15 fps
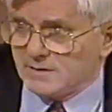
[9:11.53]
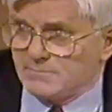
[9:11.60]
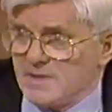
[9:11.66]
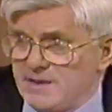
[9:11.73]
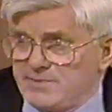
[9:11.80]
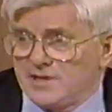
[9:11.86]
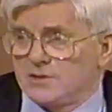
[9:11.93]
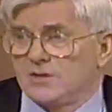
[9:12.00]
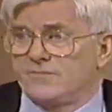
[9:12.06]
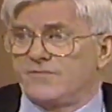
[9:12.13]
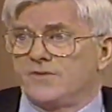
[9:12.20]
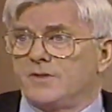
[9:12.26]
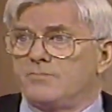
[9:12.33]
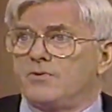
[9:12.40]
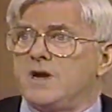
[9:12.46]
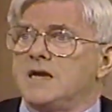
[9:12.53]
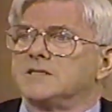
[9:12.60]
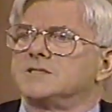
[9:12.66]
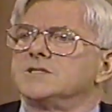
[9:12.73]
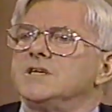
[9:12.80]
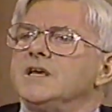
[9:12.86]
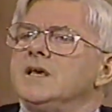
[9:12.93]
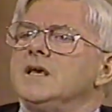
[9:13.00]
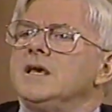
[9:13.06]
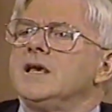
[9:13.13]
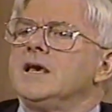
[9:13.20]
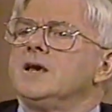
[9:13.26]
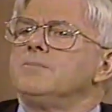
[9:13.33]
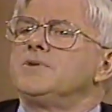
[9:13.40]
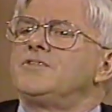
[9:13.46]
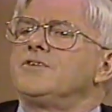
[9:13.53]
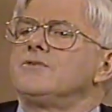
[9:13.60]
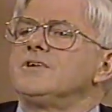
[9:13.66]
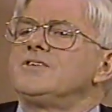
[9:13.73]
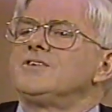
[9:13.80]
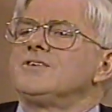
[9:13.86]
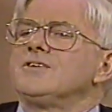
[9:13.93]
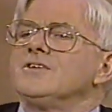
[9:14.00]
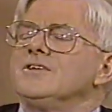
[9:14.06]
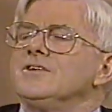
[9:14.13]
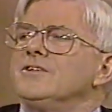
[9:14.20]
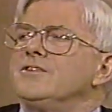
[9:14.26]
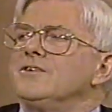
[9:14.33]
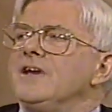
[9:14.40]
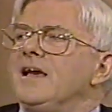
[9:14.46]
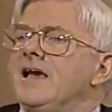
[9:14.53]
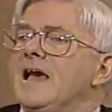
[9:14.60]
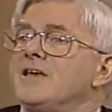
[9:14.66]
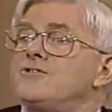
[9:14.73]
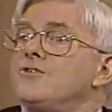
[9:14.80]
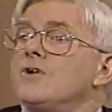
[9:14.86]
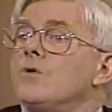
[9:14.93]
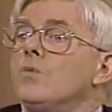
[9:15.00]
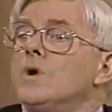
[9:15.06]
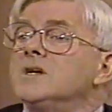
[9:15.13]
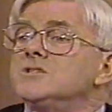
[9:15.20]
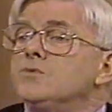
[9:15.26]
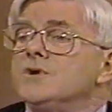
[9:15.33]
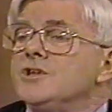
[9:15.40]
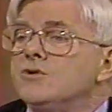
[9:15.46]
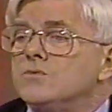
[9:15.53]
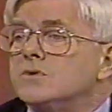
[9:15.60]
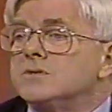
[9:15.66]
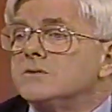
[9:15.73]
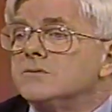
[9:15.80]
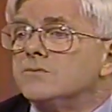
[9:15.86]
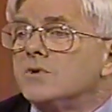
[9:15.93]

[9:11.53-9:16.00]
It may be good for the press, but there is a there, as there was when you was,